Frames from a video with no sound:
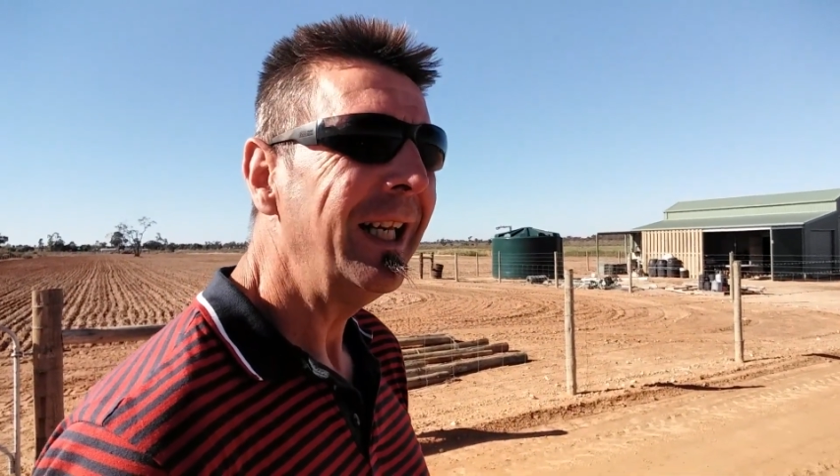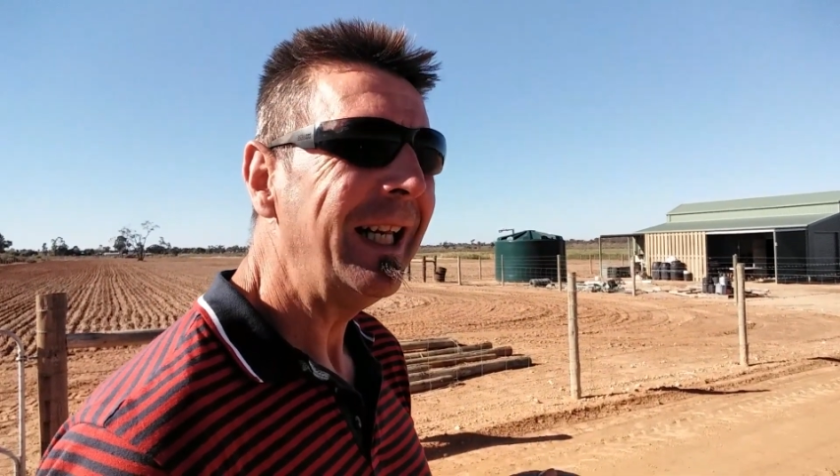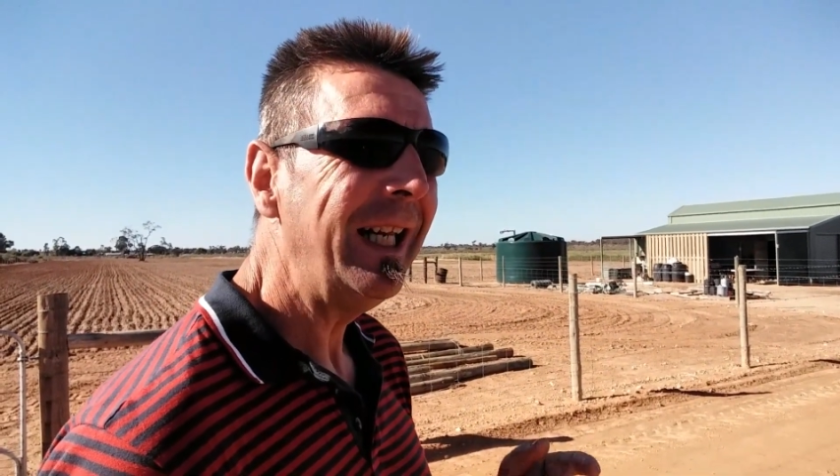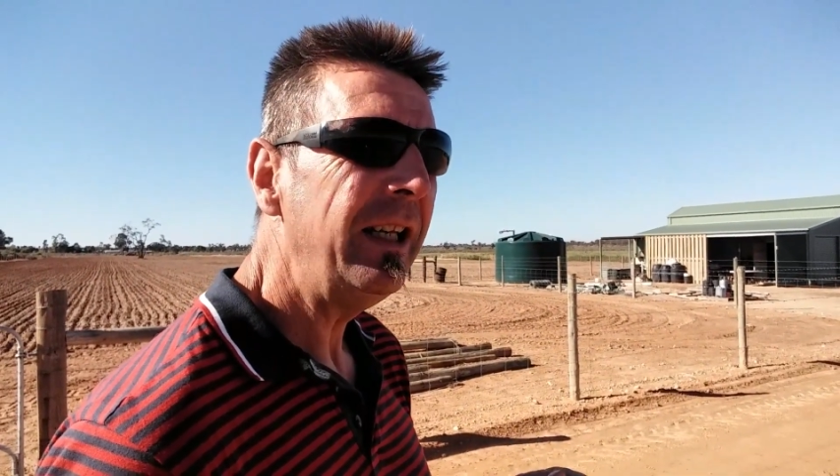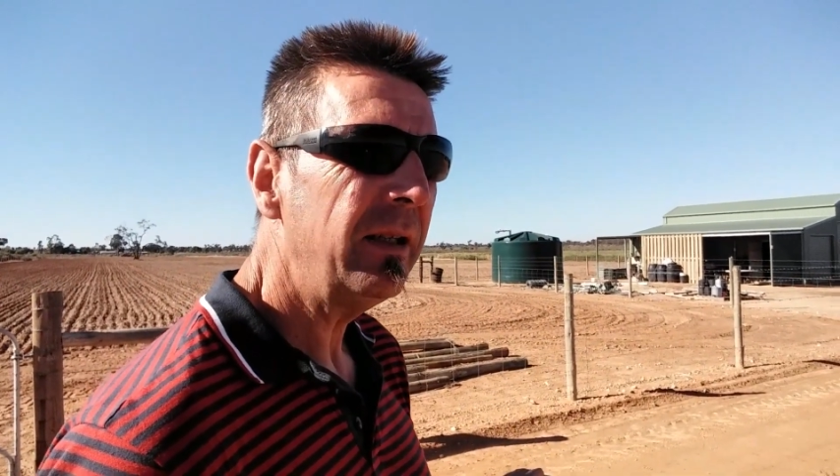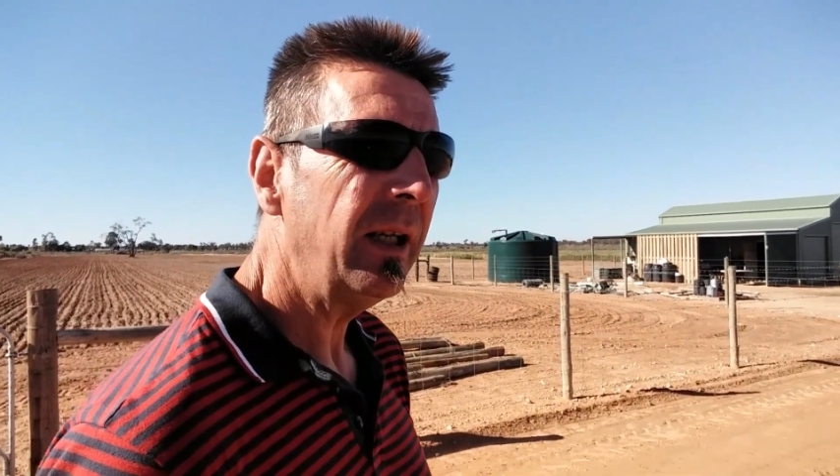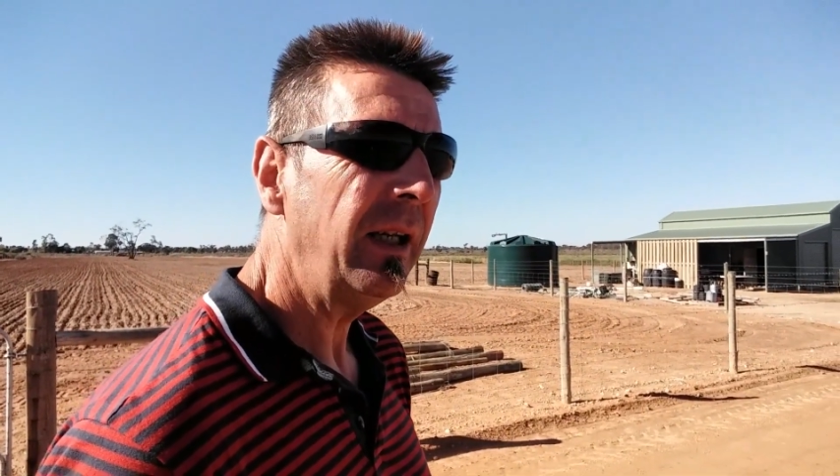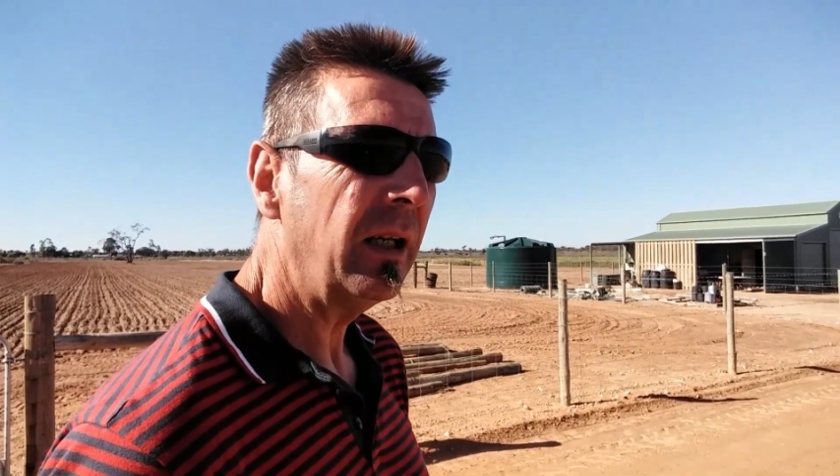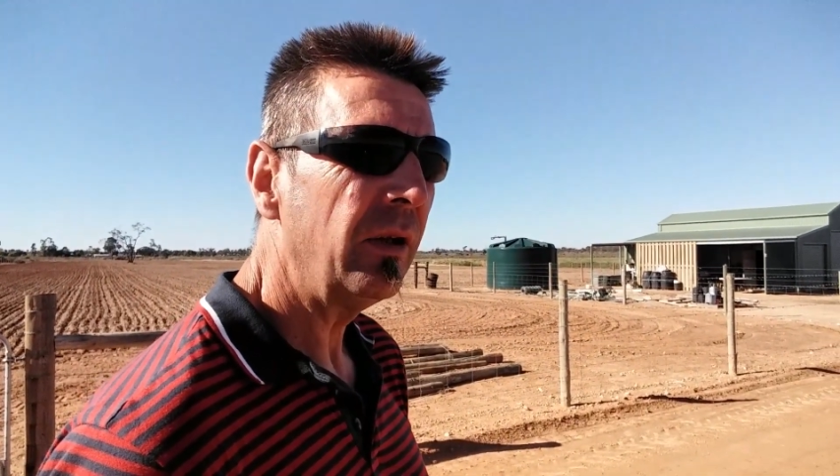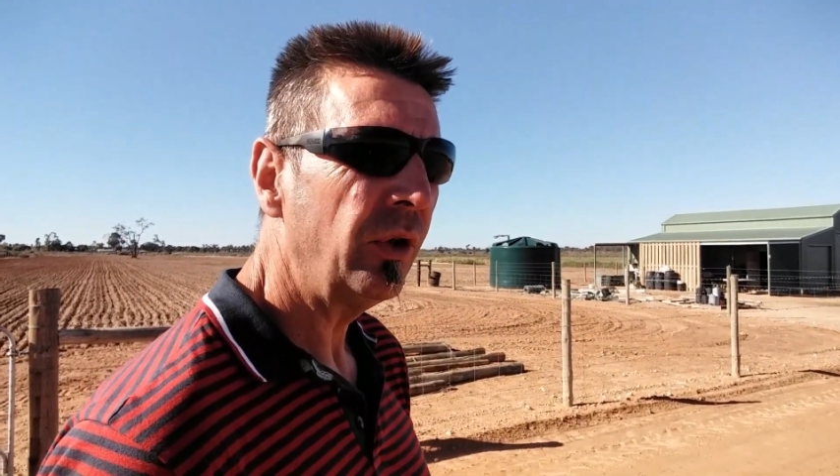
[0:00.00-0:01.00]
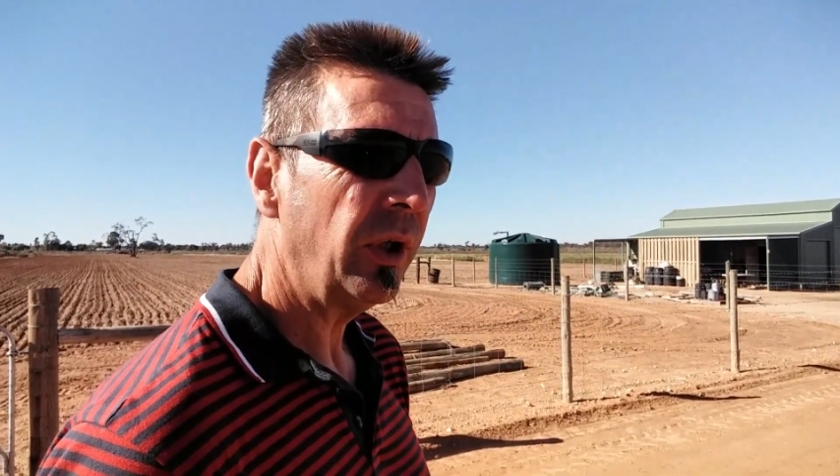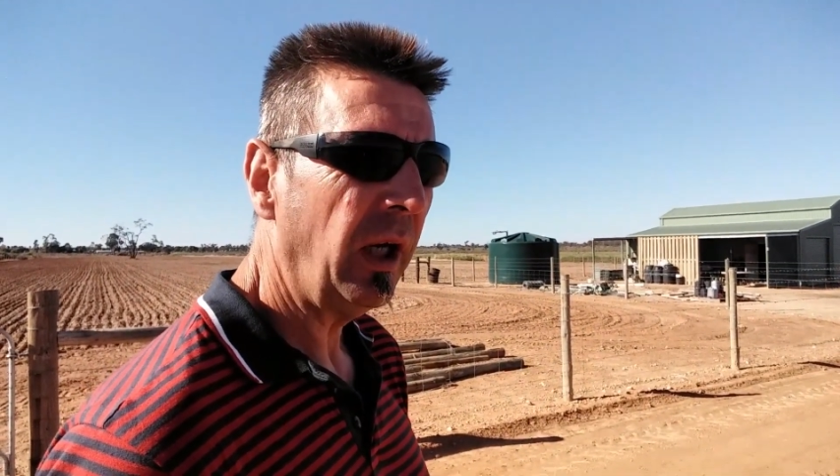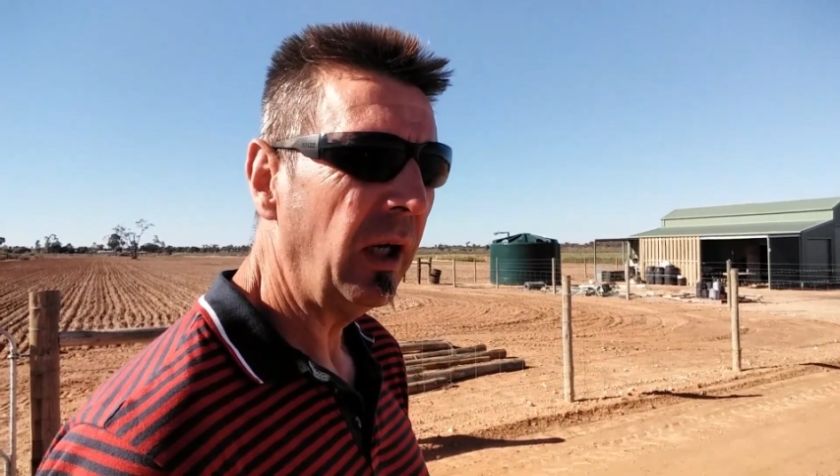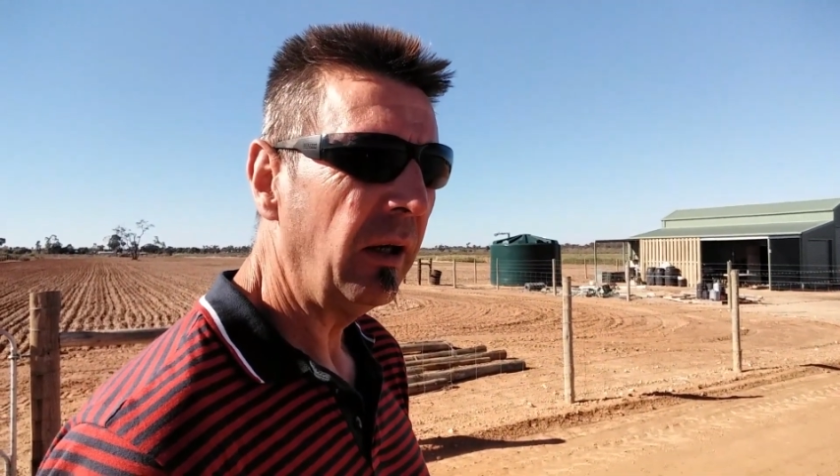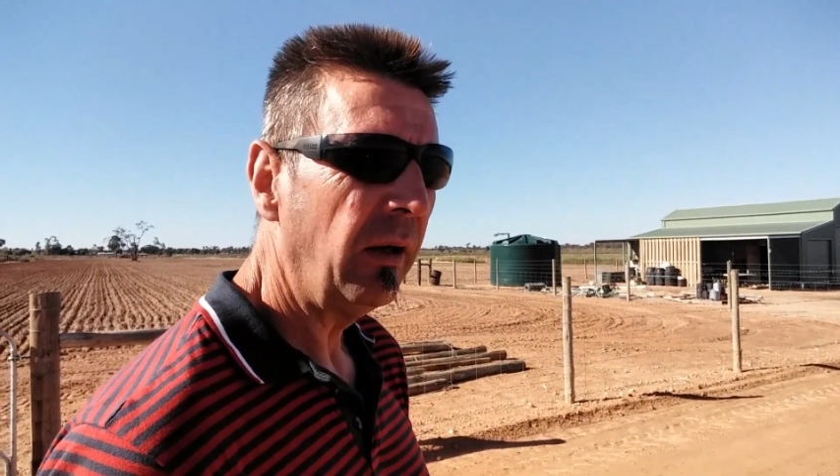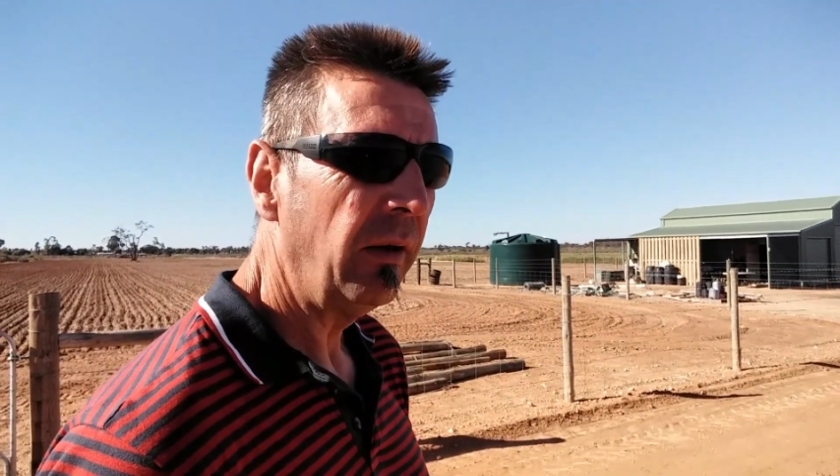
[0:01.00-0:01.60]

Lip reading: He stayed in his shed